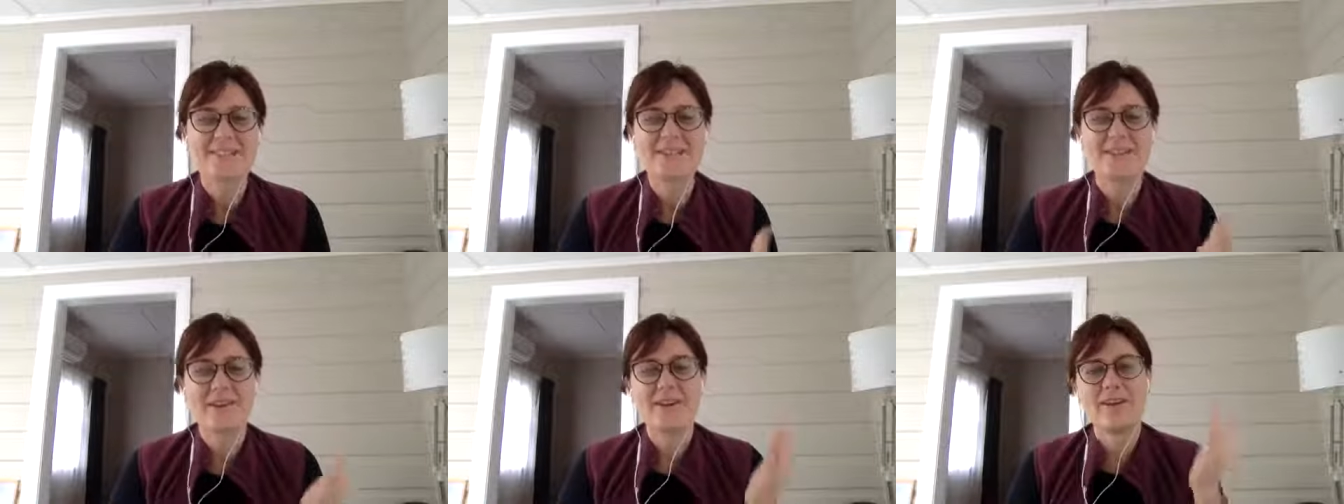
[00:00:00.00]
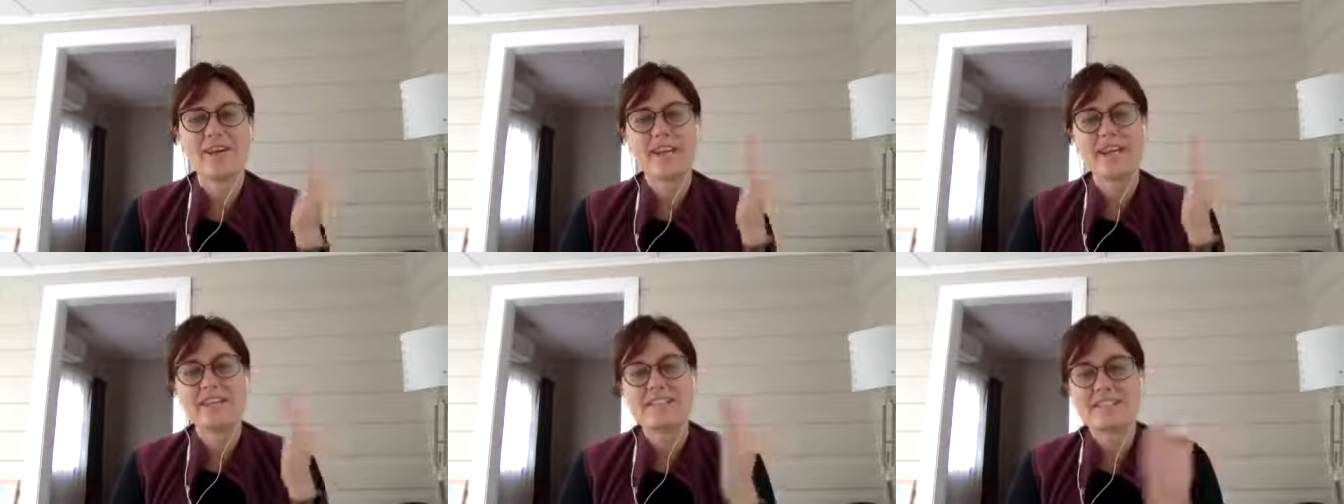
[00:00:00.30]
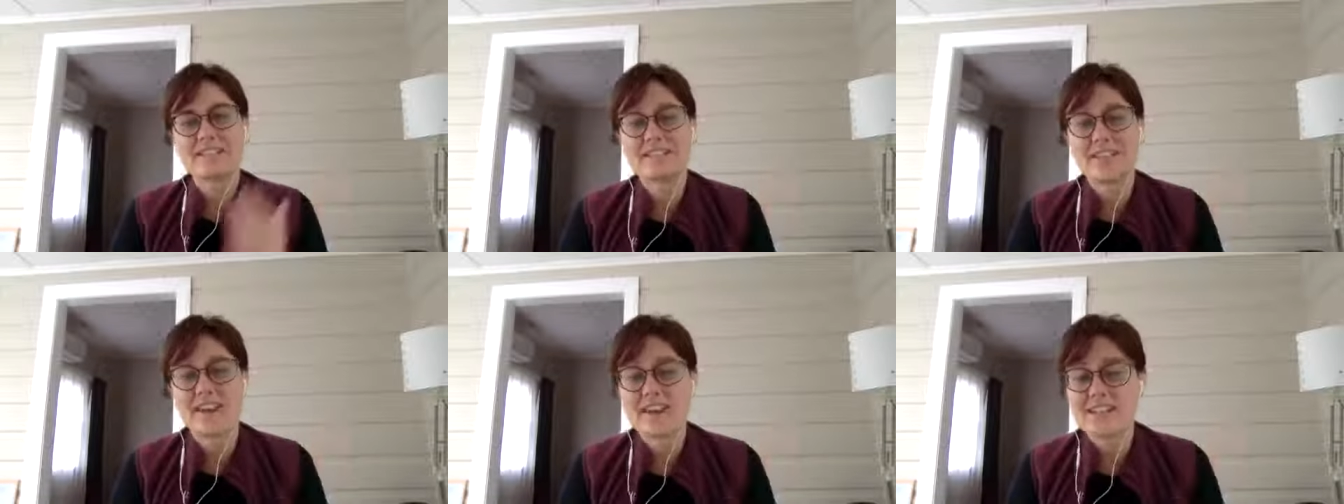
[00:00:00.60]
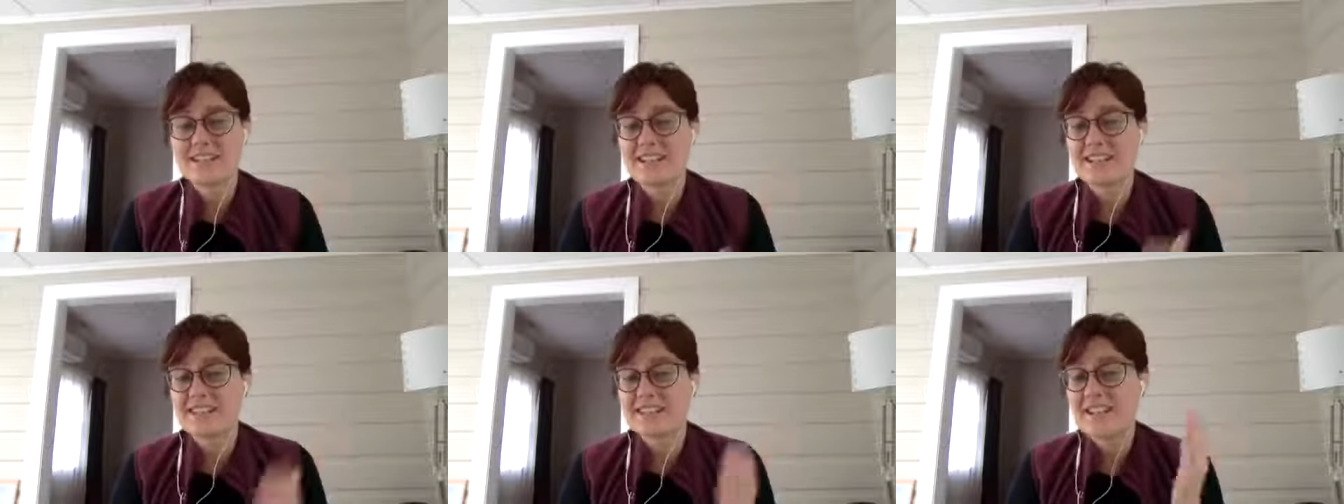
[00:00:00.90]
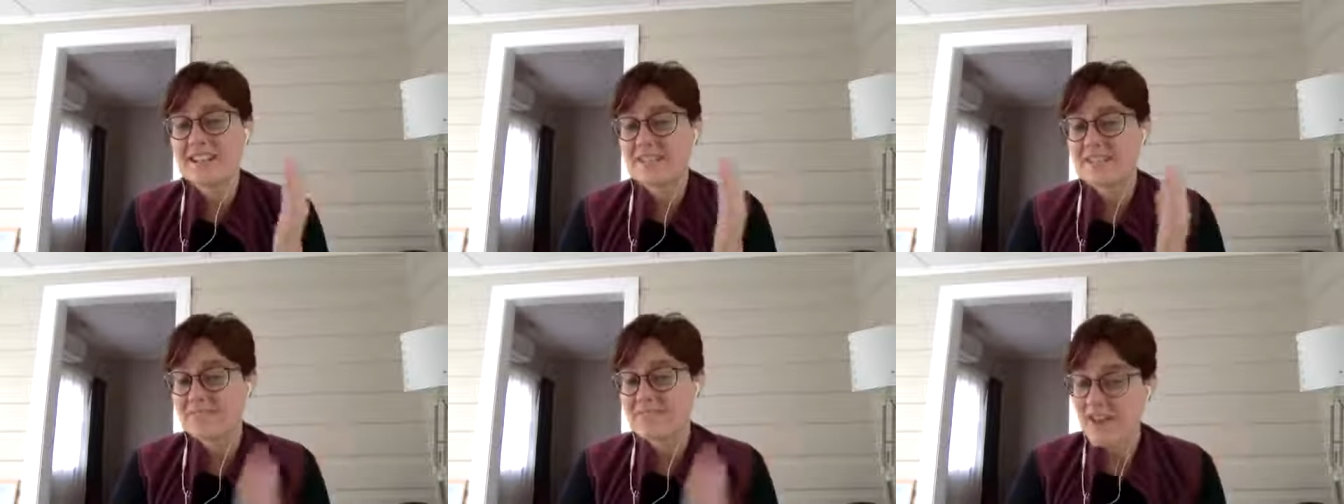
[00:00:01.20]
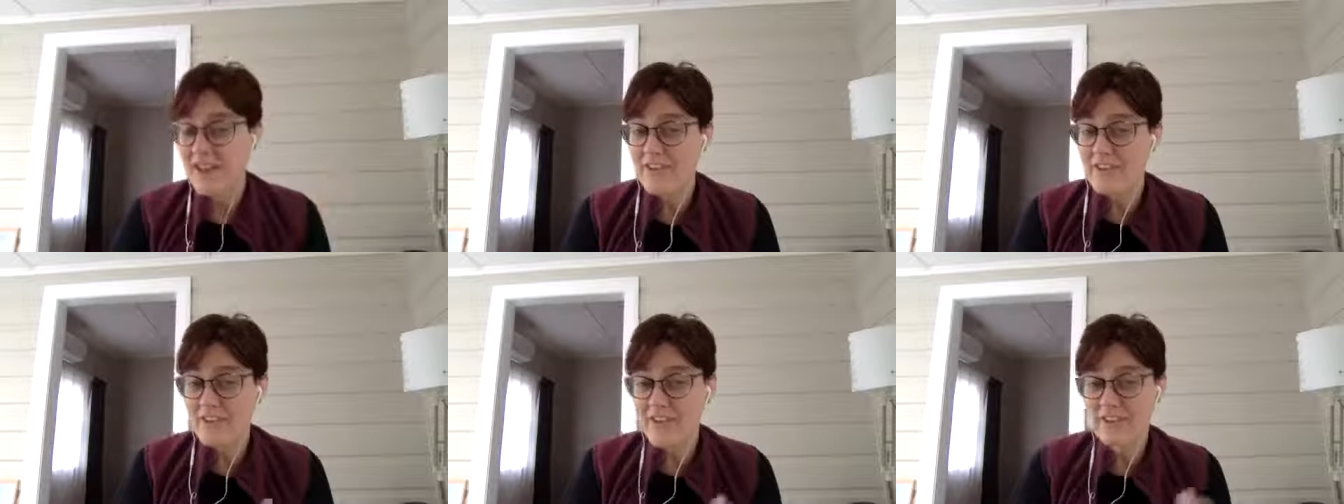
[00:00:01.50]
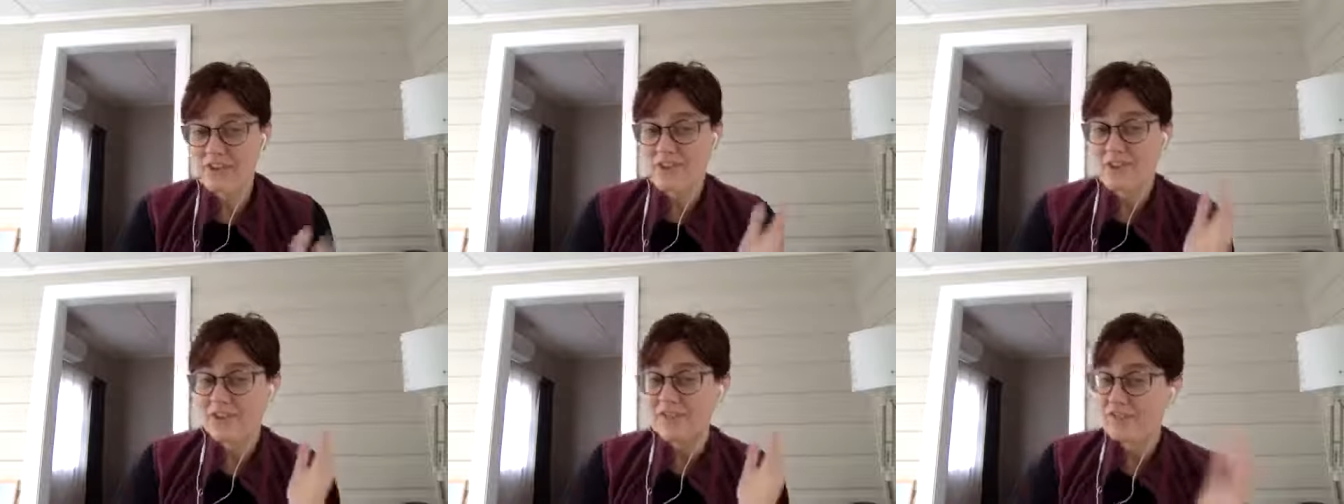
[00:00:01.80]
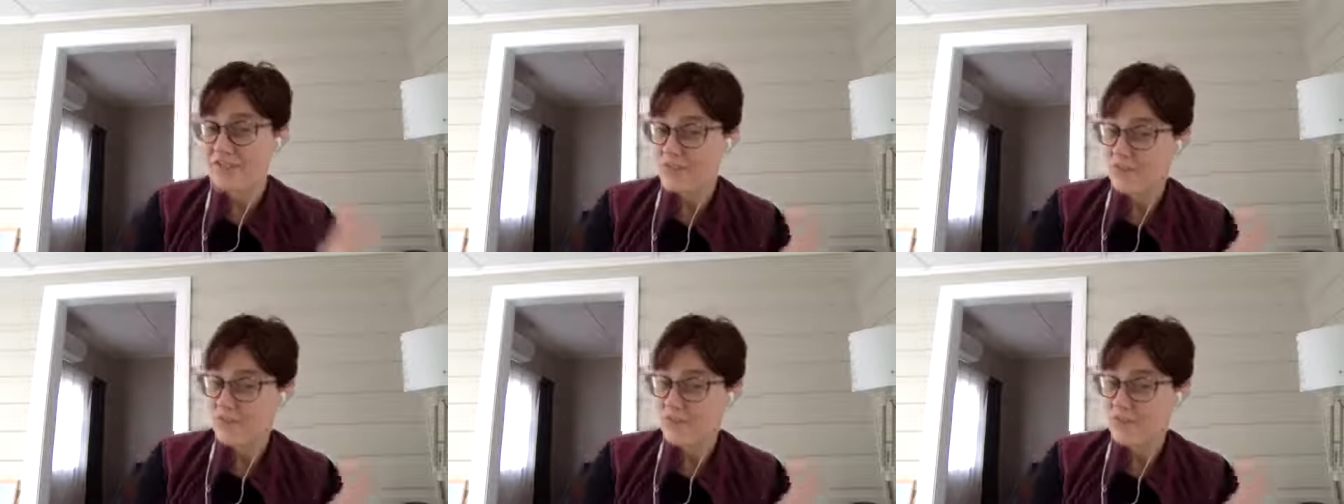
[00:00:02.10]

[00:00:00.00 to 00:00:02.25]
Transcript: So it's nineteen thousand five hundred